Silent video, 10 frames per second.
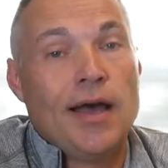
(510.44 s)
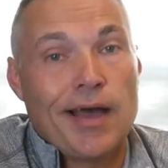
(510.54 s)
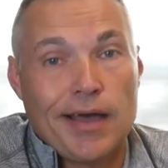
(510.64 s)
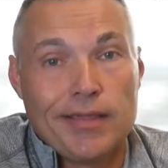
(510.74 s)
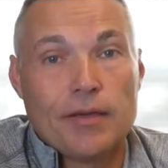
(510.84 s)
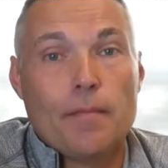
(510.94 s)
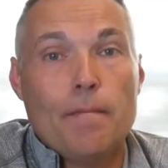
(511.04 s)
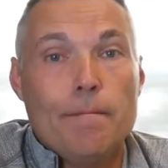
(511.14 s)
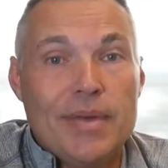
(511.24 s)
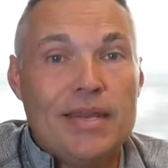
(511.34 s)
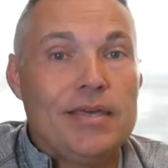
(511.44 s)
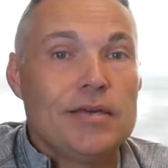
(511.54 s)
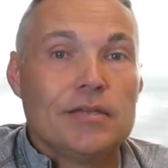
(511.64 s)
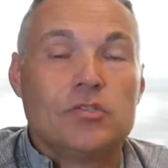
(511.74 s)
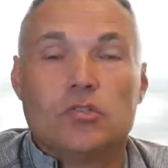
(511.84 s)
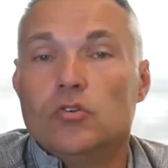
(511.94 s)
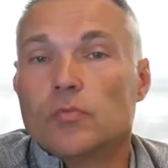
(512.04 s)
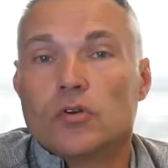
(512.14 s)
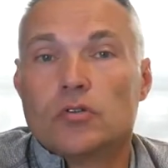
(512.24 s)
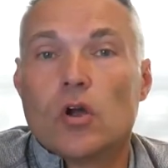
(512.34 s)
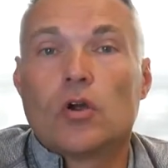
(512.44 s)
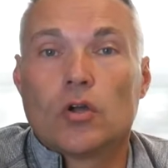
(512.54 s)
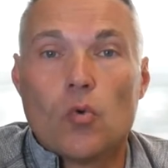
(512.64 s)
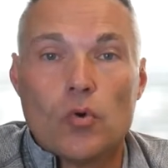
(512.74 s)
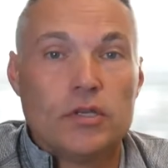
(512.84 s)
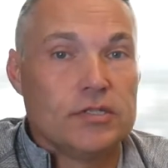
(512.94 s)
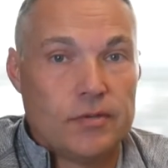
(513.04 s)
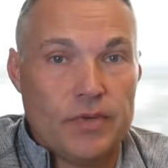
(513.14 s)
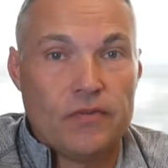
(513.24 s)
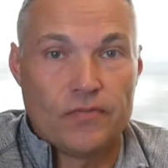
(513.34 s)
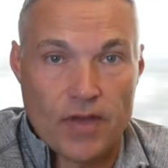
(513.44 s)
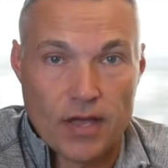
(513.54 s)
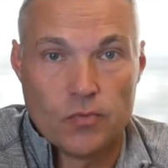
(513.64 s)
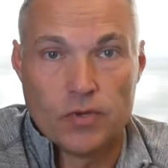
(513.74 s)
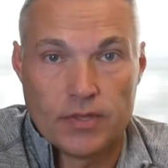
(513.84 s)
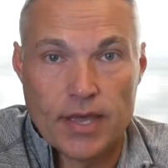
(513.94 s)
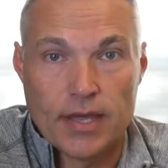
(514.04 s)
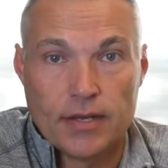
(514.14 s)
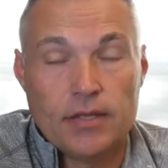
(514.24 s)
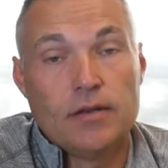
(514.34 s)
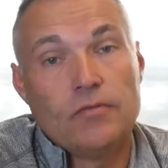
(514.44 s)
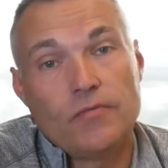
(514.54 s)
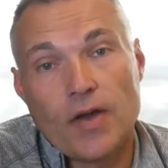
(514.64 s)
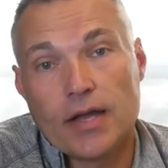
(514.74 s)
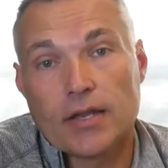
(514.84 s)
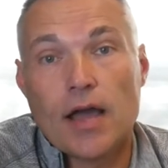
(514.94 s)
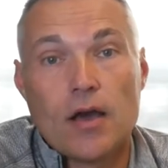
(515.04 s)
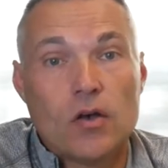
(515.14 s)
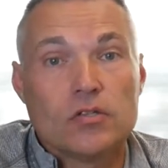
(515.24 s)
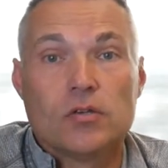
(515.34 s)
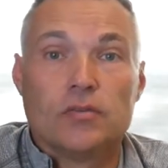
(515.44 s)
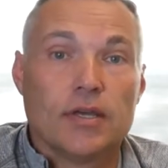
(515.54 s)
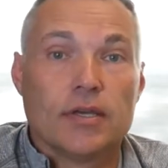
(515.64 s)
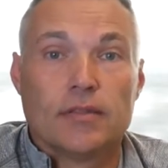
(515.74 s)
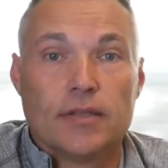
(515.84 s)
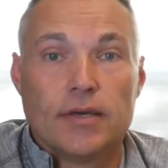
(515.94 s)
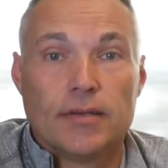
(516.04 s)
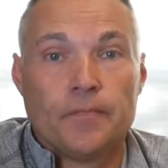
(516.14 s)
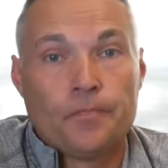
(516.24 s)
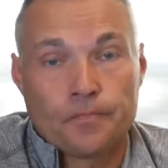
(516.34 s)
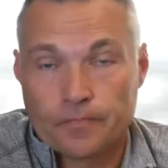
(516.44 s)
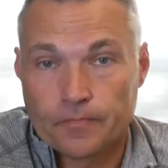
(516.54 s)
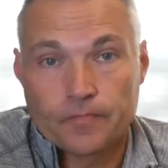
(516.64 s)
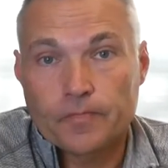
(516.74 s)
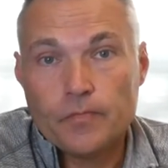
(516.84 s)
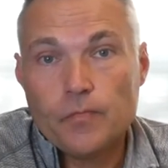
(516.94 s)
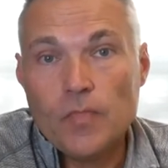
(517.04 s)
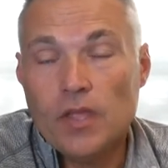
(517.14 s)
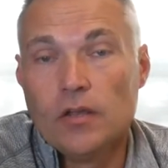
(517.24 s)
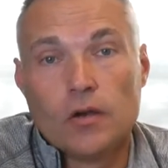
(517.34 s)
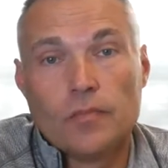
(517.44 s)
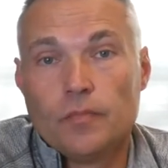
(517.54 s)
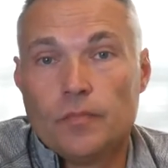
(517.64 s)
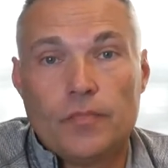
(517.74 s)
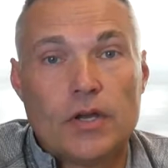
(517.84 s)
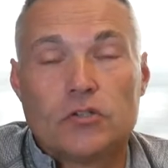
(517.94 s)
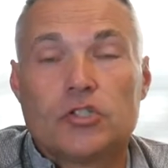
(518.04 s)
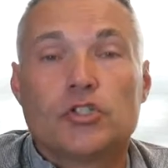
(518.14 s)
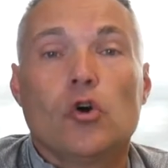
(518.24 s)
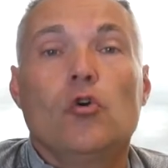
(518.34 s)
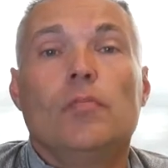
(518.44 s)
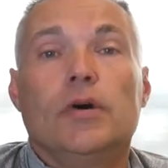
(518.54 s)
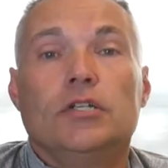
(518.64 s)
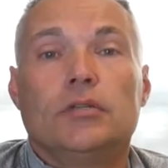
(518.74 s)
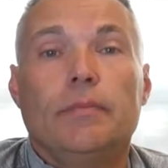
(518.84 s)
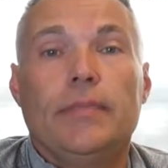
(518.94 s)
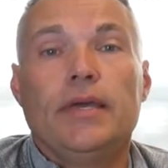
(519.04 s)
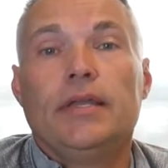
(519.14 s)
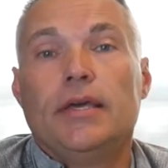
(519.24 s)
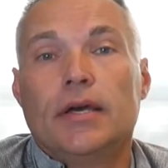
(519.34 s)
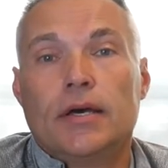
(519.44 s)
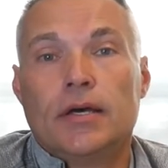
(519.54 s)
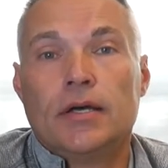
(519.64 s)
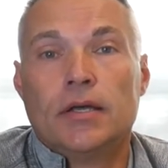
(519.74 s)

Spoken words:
I think many consumers are going to be fine with that. And in fact, I also think that, there's so much media